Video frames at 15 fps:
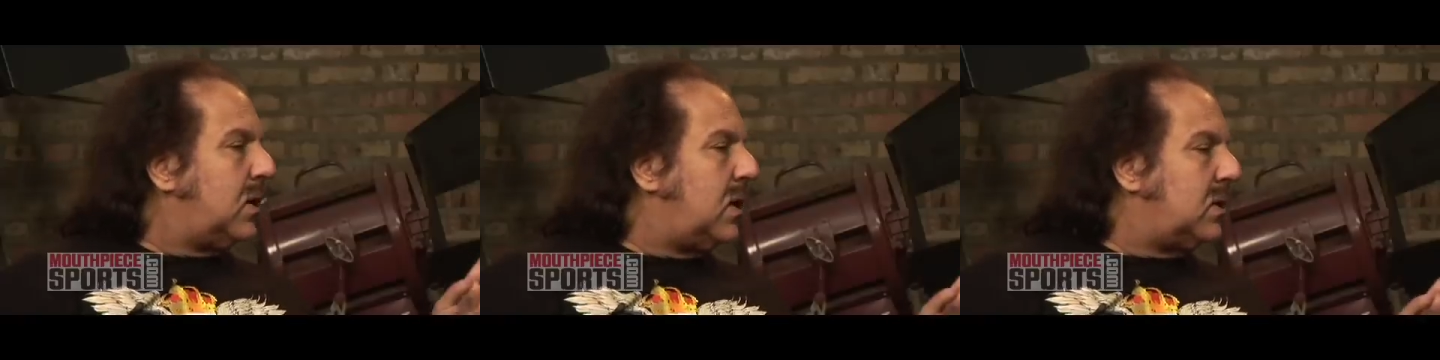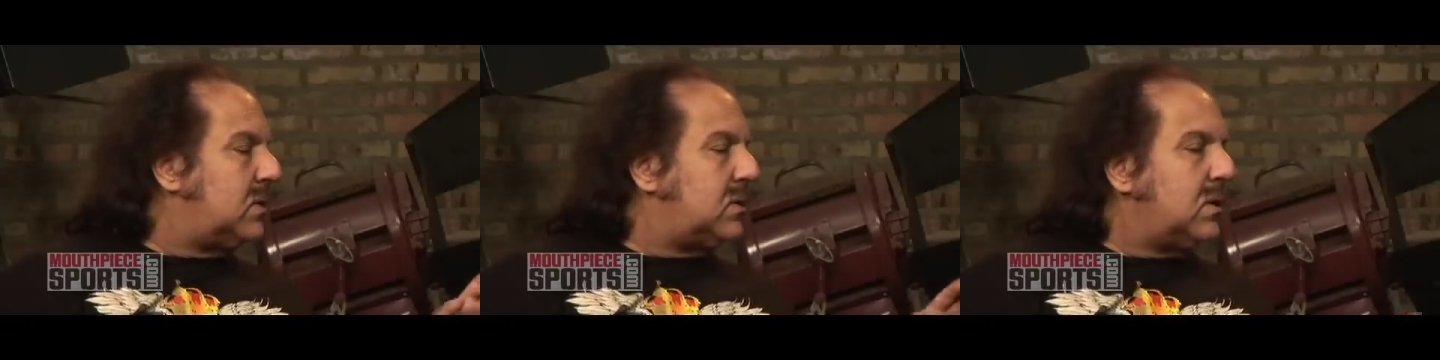
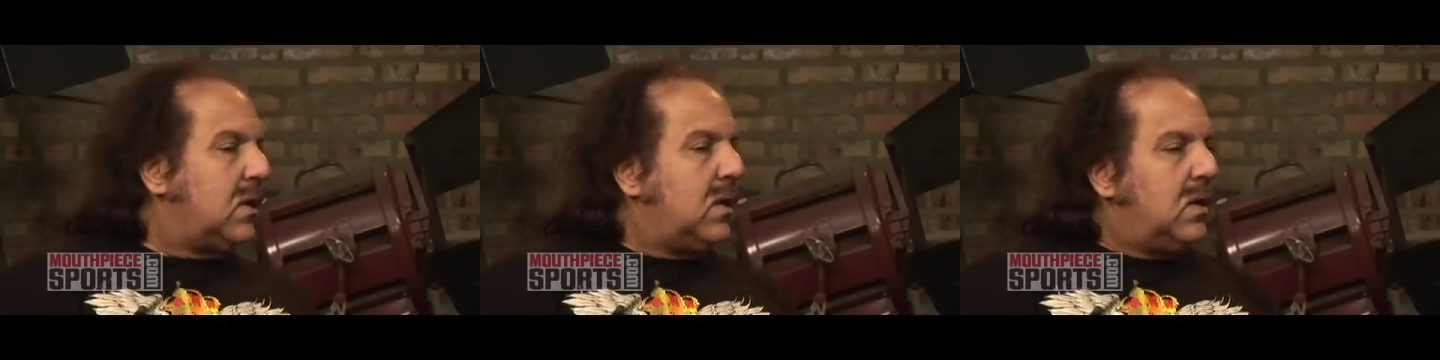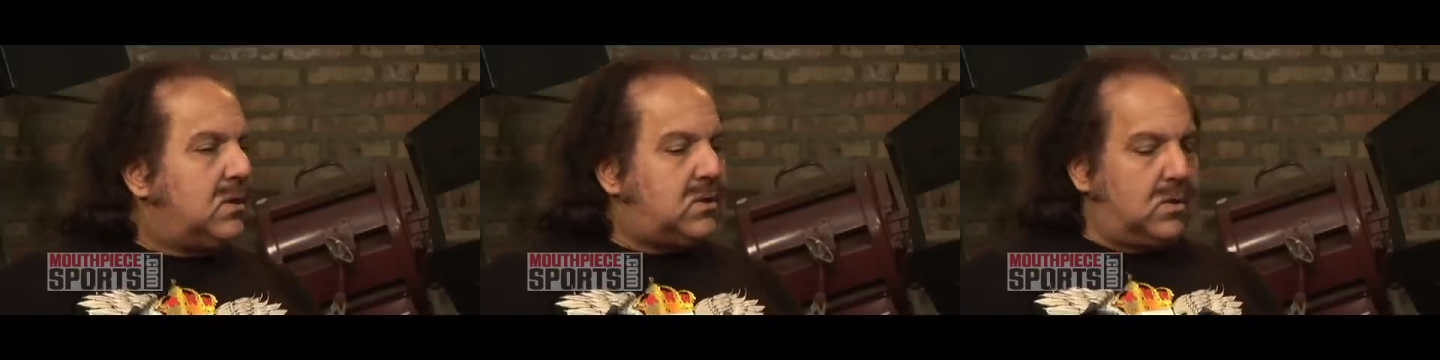lungs.
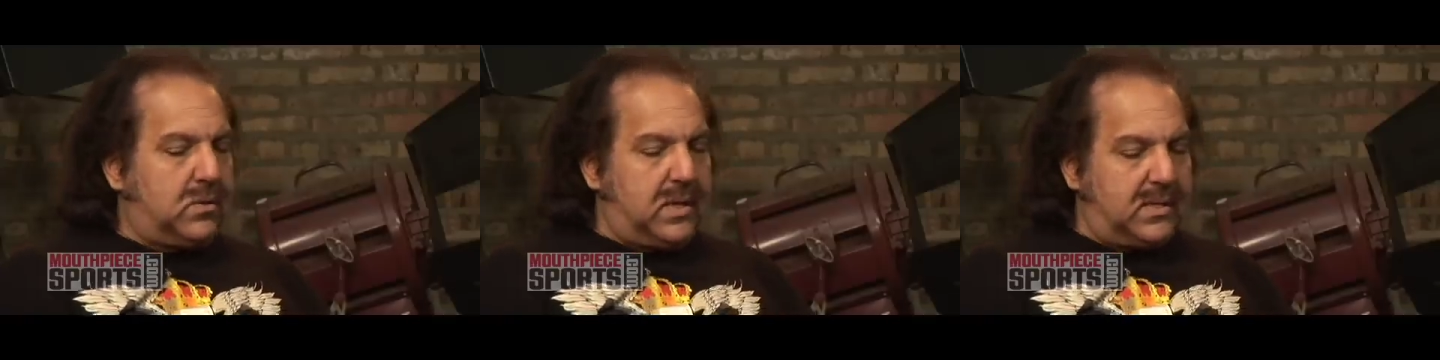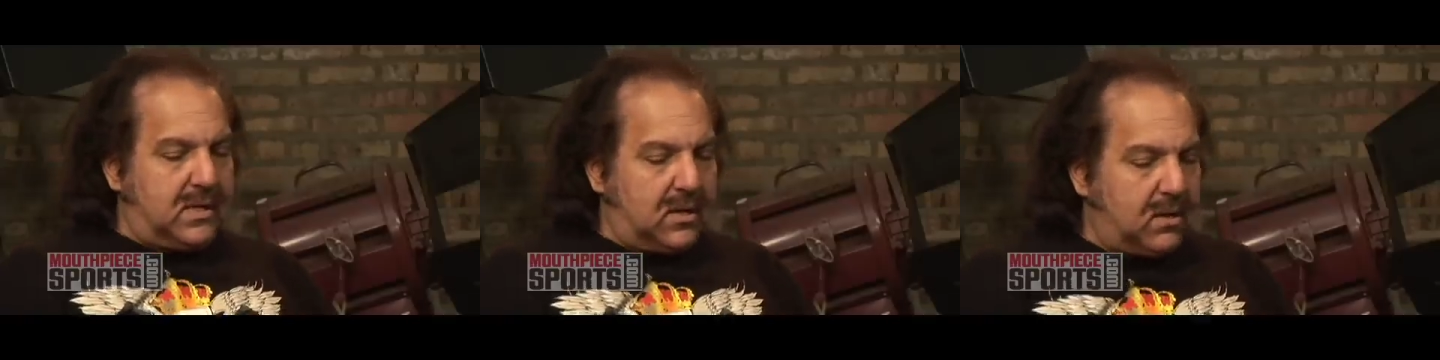So
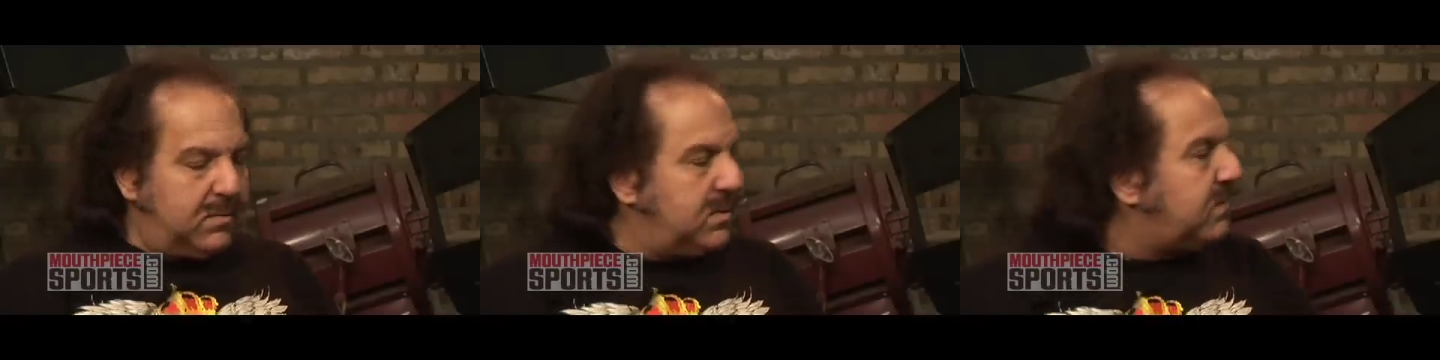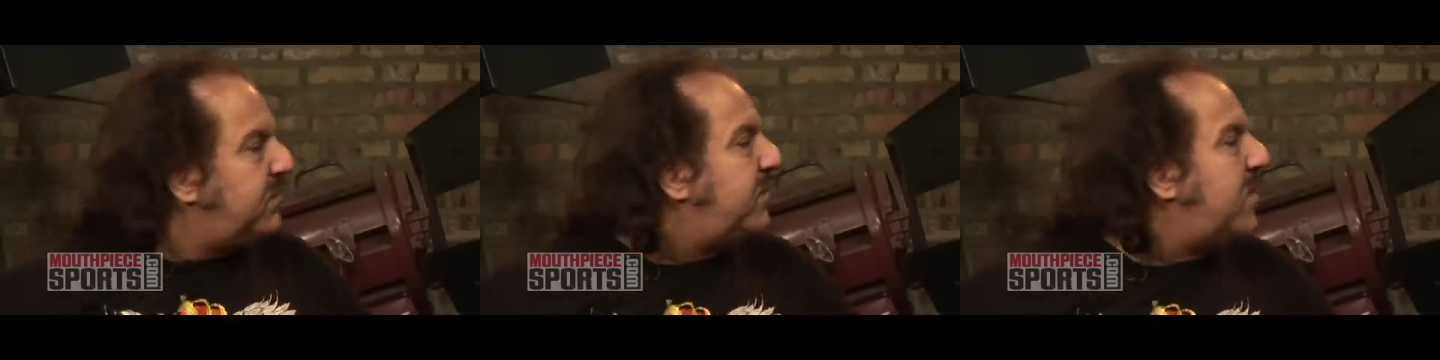they did it
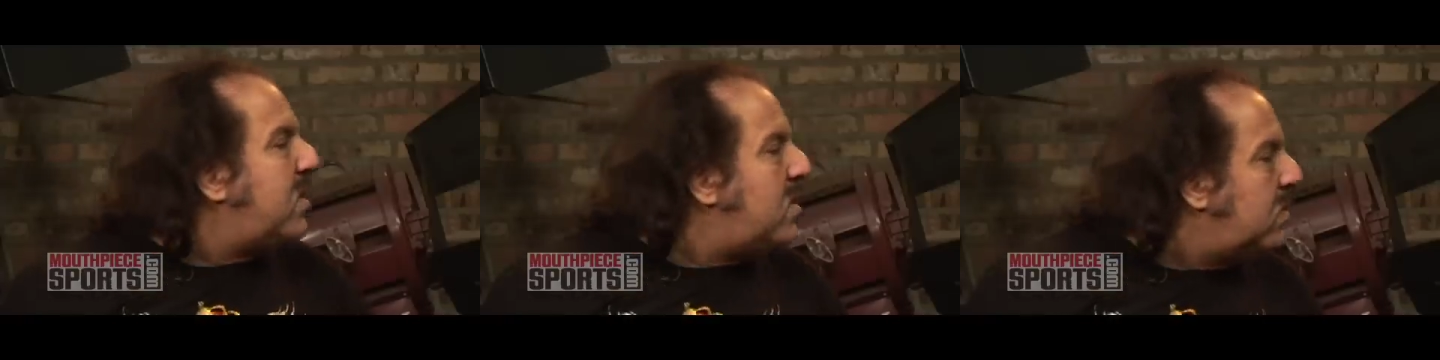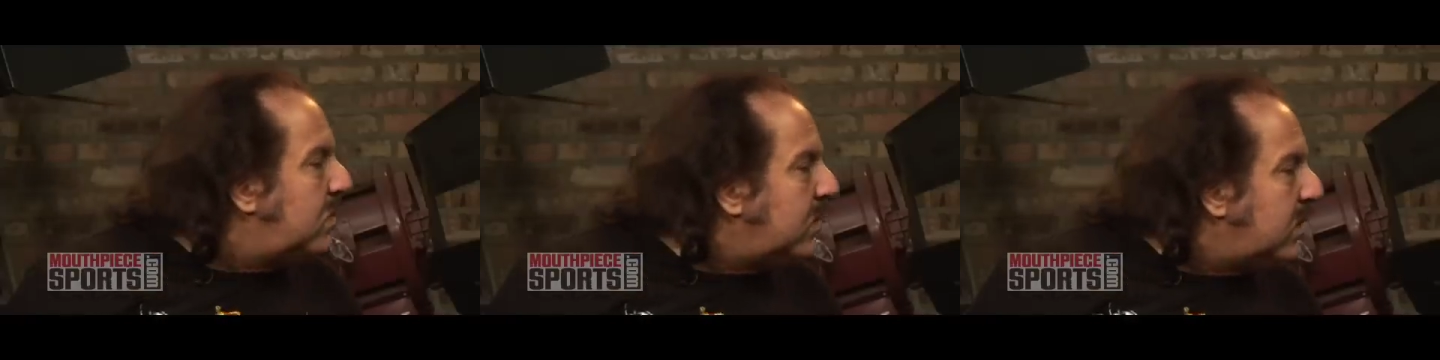over the
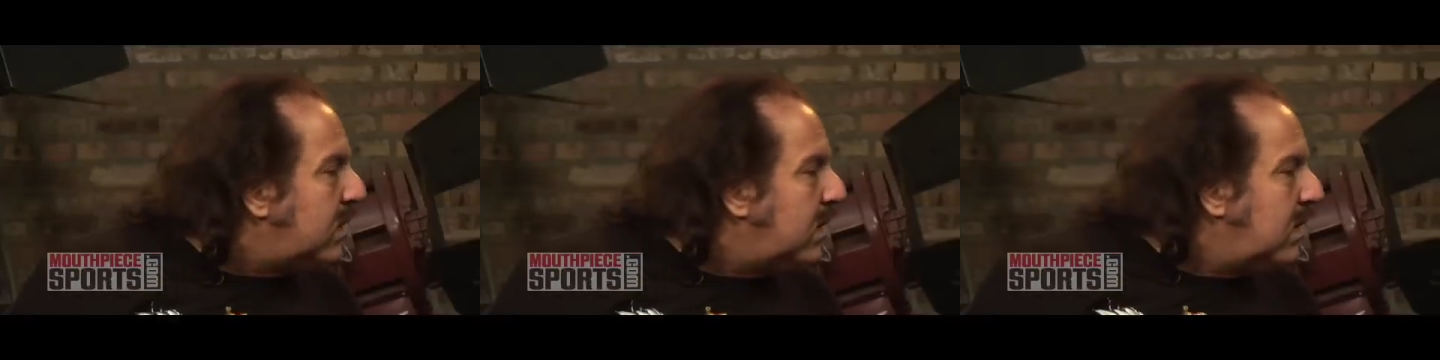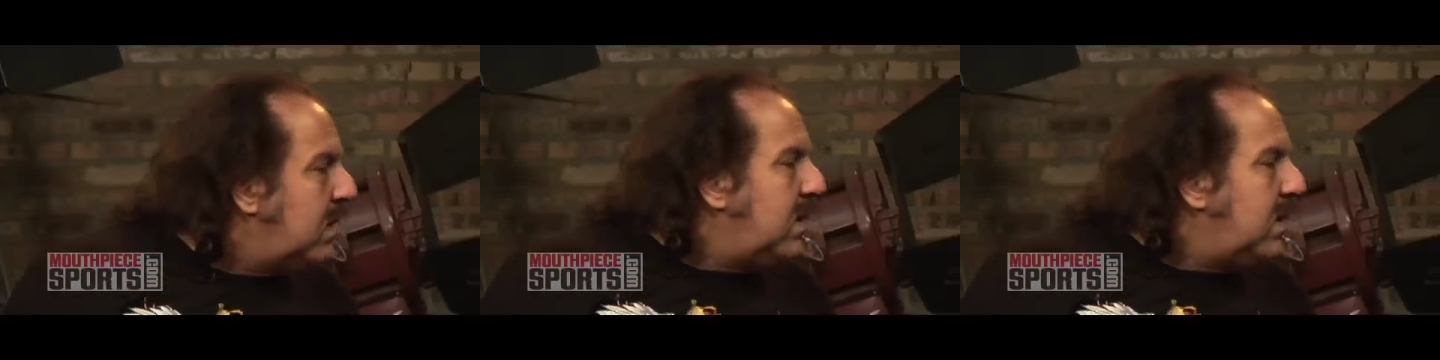phone.